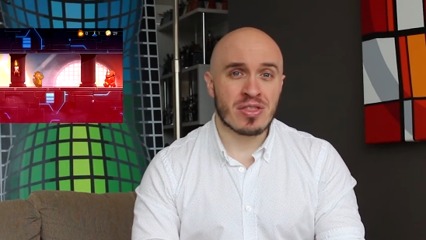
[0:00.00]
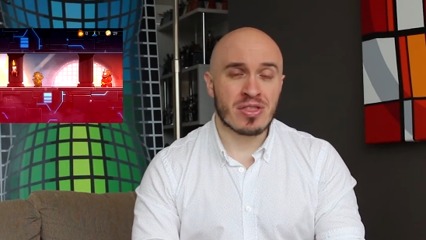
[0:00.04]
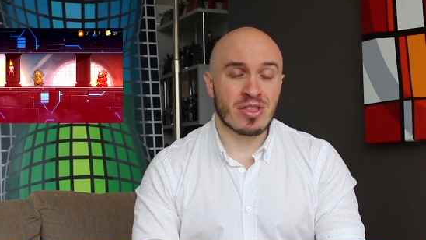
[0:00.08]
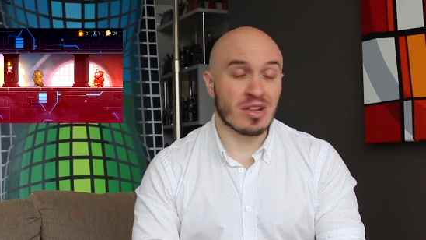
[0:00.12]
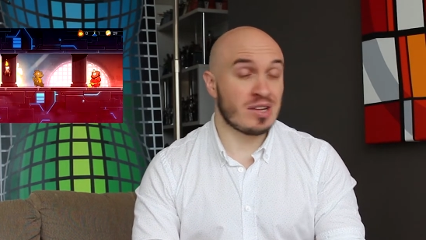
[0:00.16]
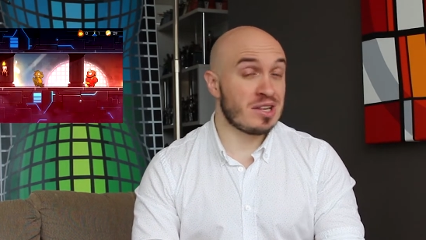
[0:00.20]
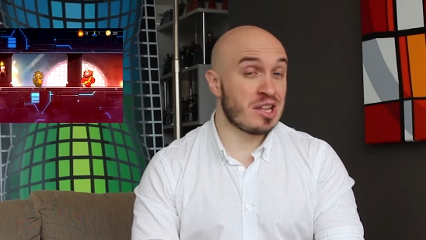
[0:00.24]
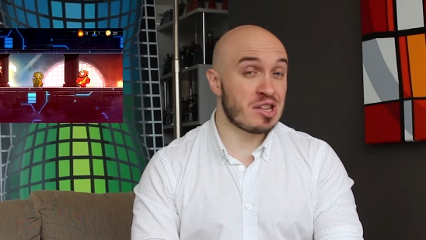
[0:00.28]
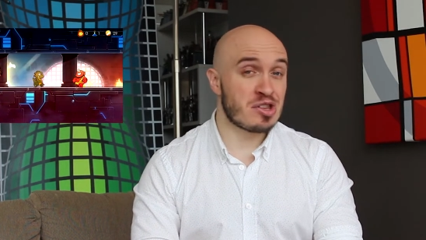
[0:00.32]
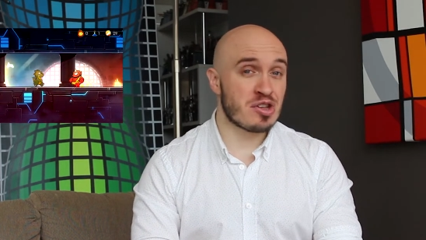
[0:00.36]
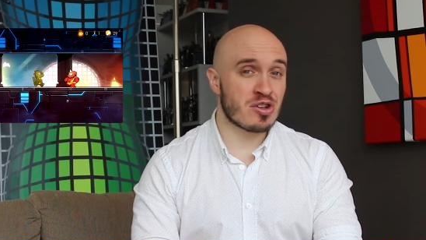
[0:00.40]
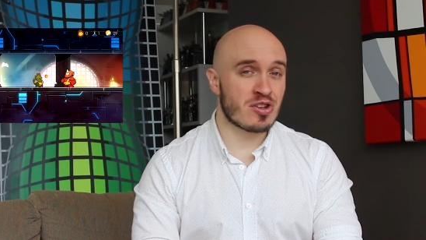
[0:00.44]

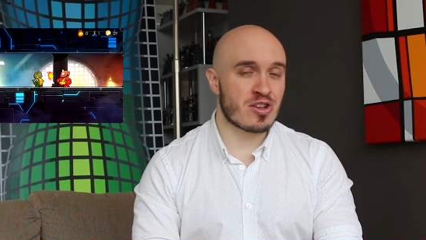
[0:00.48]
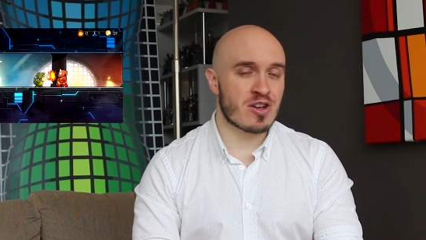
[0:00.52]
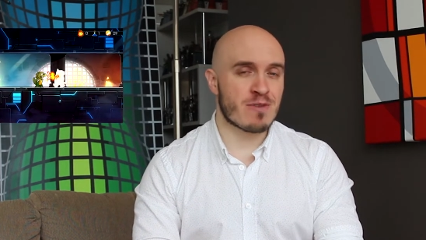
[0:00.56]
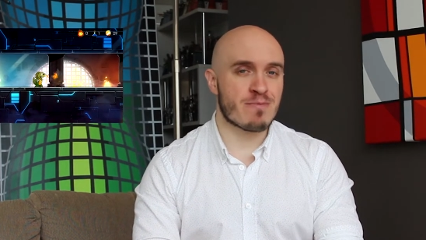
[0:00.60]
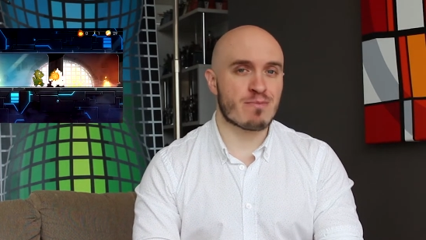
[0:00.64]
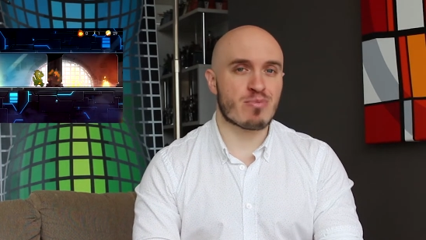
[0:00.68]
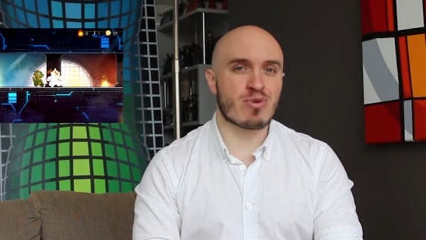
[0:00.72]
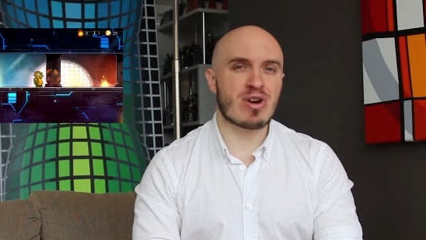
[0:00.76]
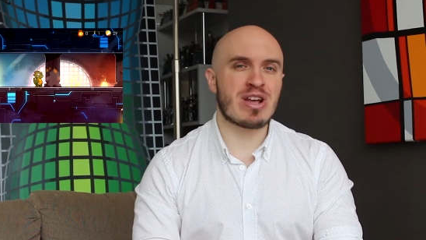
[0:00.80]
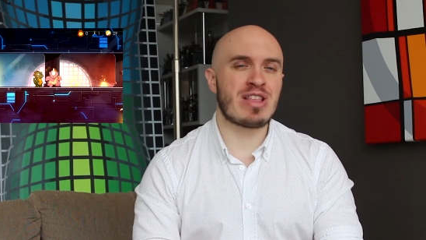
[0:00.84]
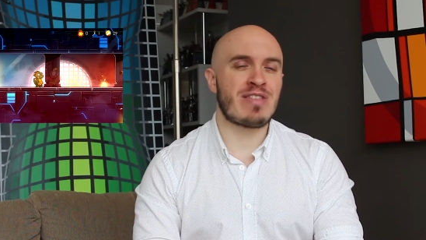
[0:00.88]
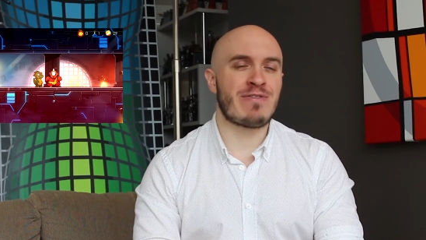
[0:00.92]
The lizard
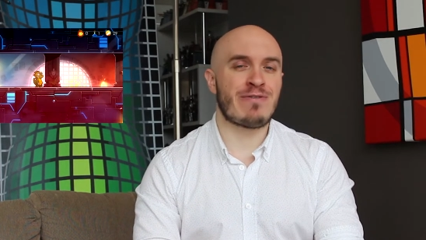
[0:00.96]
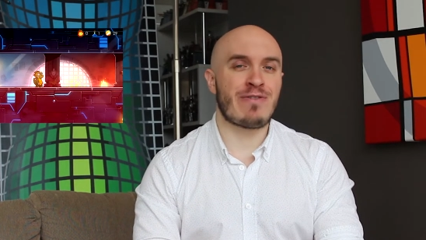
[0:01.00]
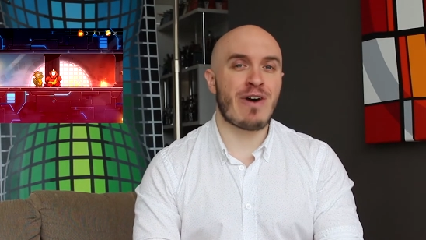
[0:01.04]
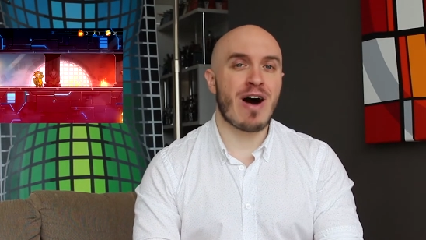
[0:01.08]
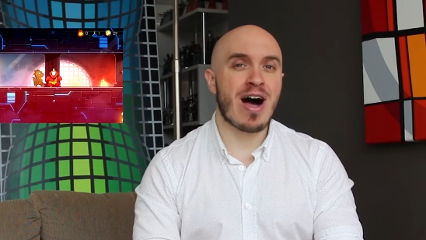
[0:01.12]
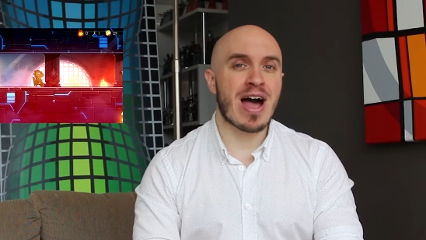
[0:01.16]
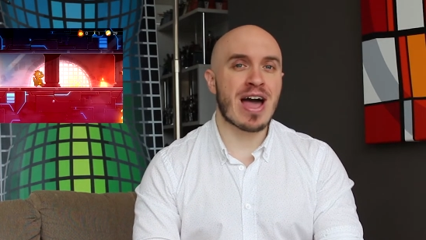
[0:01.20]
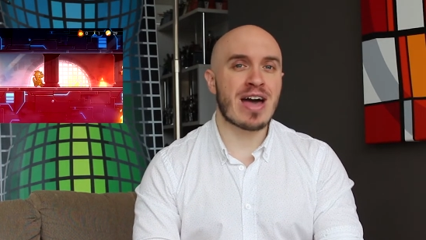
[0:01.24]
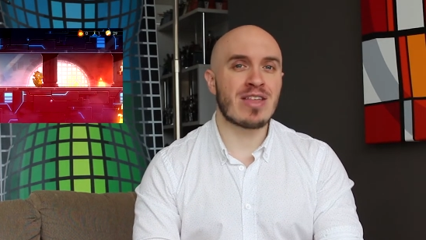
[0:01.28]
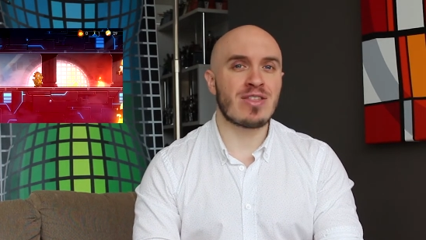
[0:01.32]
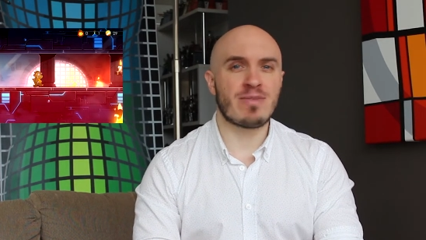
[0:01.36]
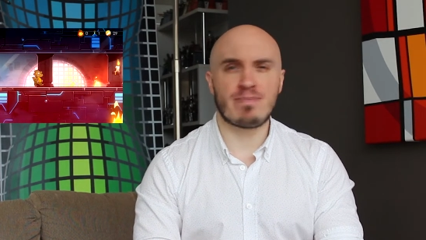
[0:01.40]
can breathe
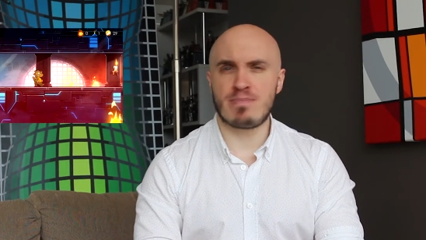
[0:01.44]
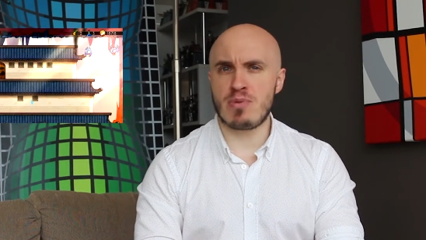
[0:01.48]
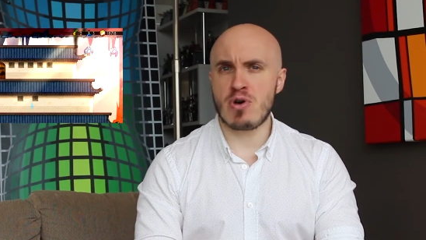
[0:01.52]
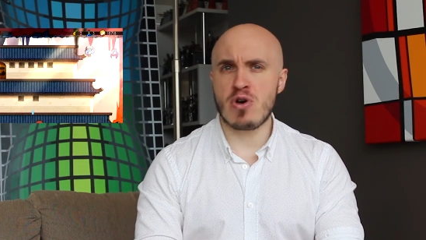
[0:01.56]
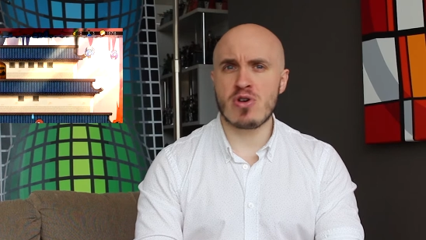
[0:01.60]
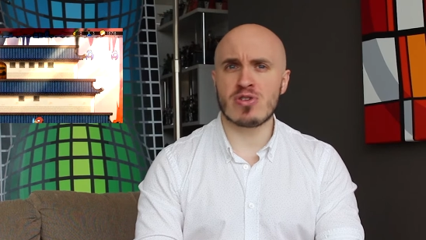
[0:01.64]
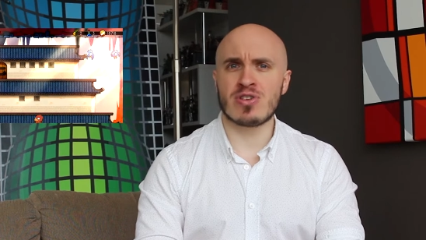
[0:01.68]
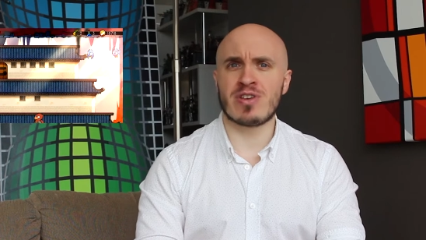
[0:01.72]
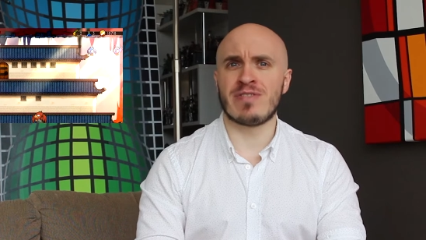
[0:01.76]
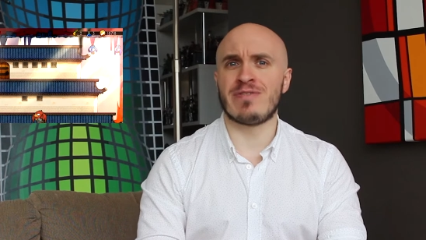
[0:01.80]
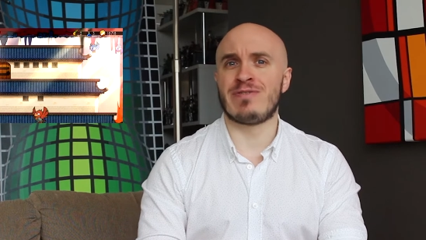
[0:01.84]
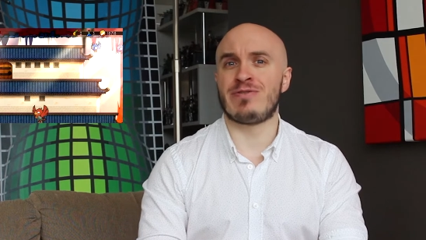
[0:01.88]
fire, the
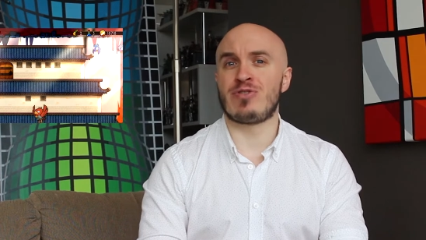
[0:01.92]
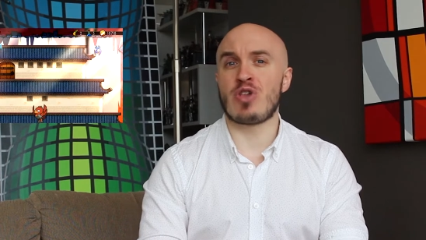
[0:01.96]
bird can